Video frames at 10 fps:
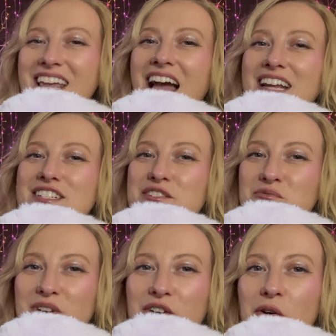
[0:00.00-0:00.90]
I do
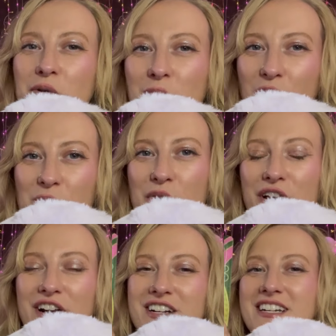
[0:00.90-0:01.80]
want to go to
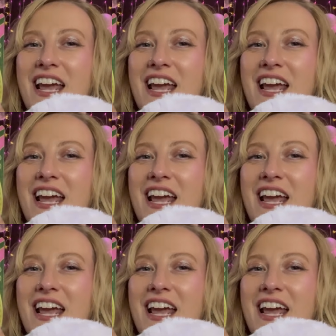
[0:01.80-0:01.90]
Walmart